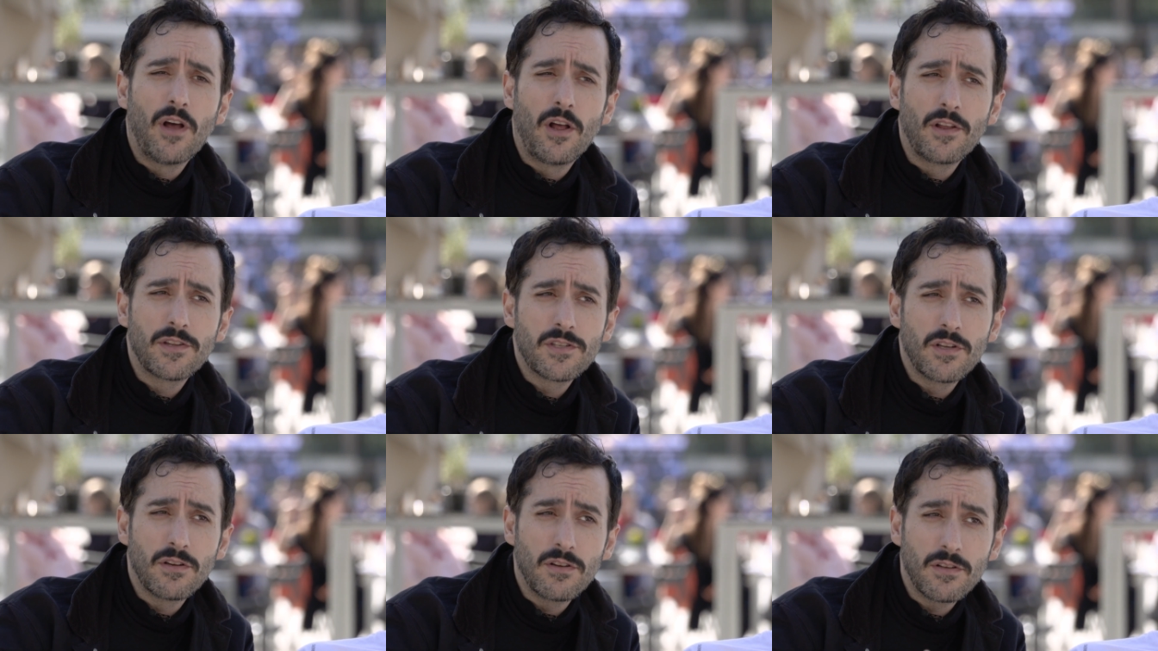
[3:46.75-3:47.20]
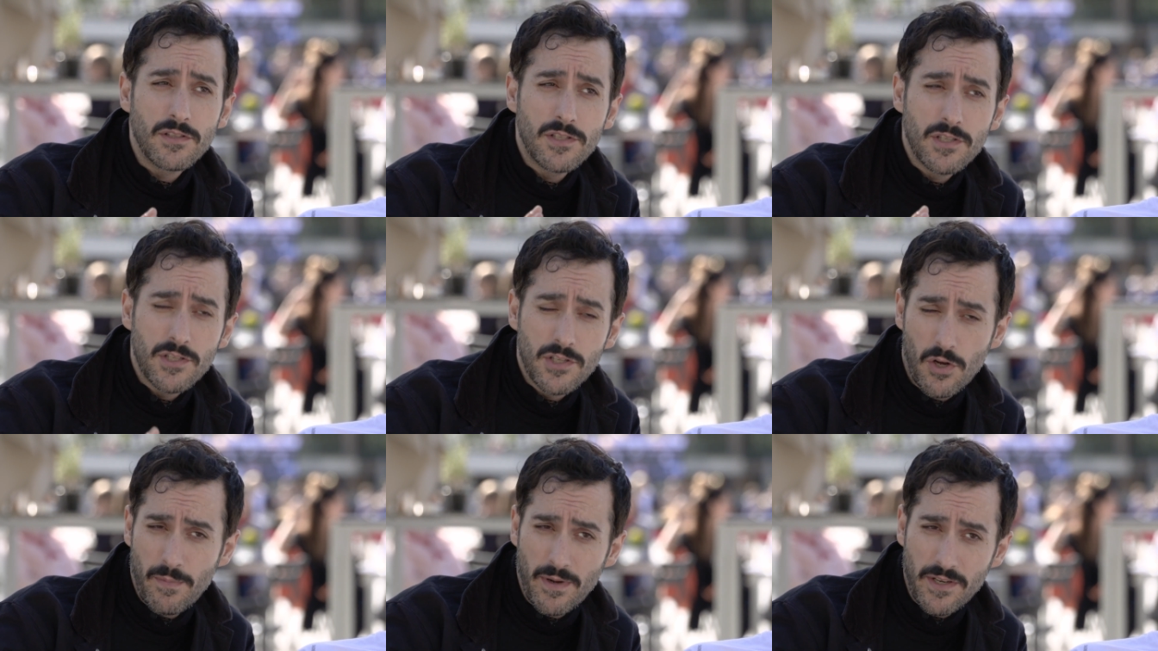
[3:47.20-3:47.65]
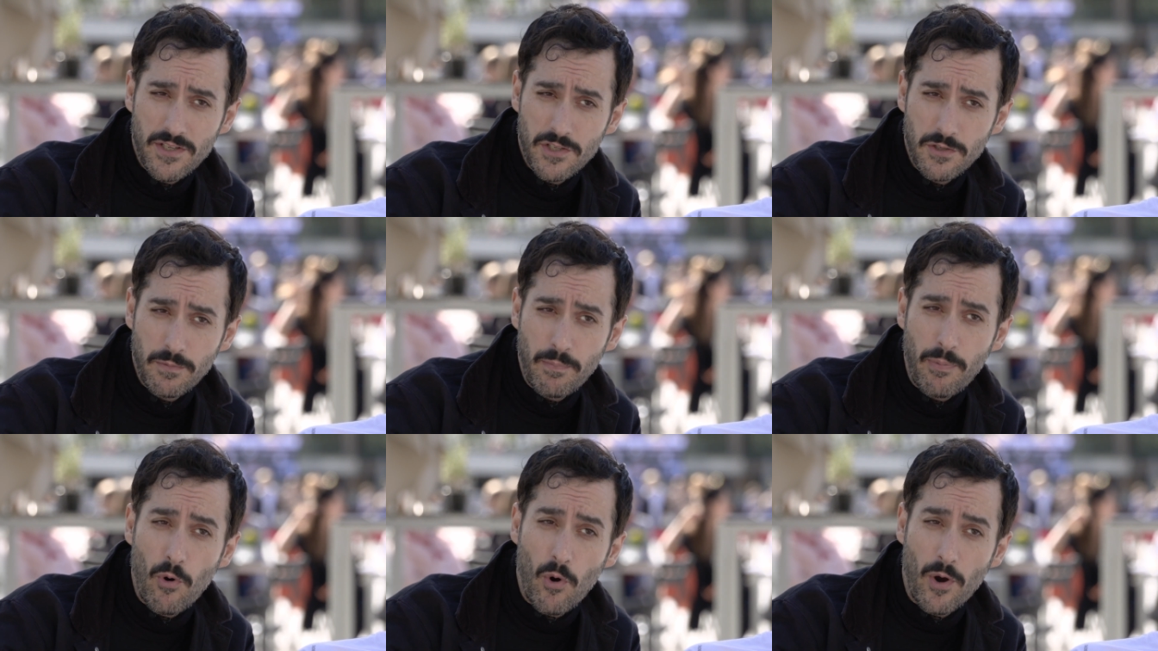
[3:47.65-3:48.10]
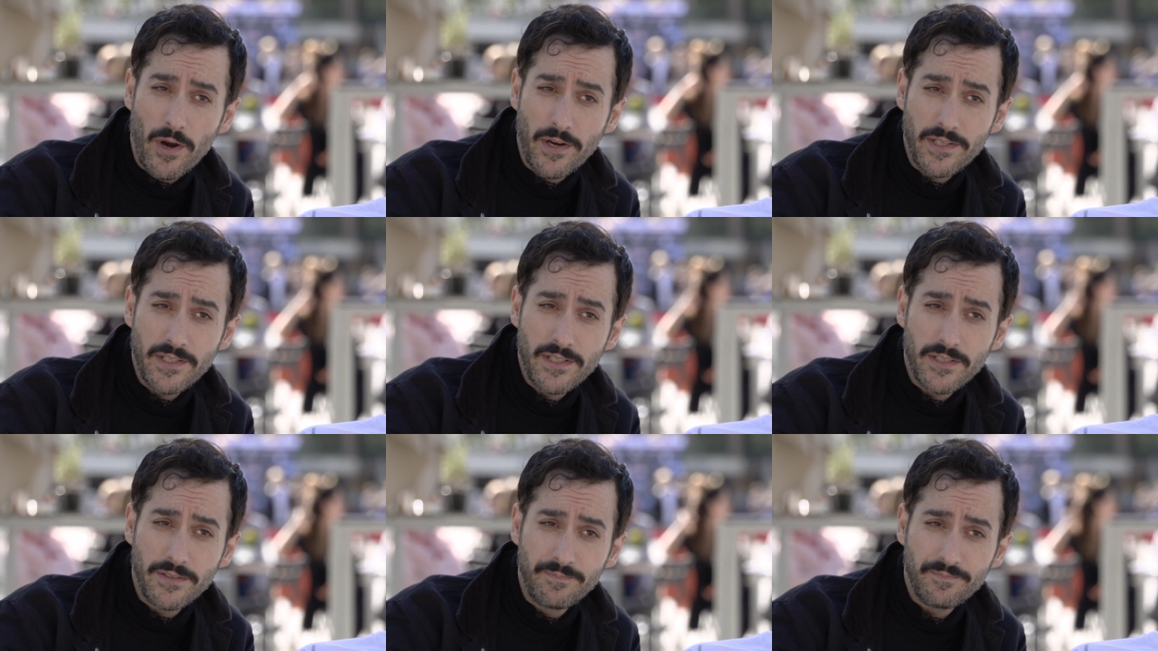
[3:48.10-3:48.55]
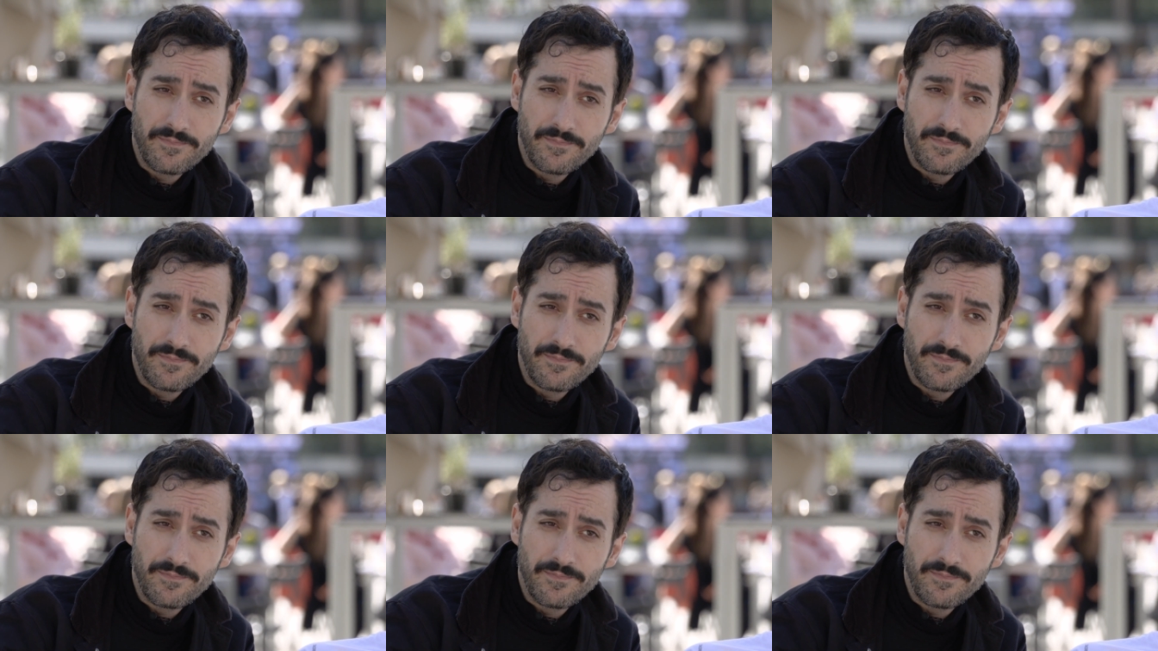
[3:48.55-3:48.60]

also so much support. Yeah.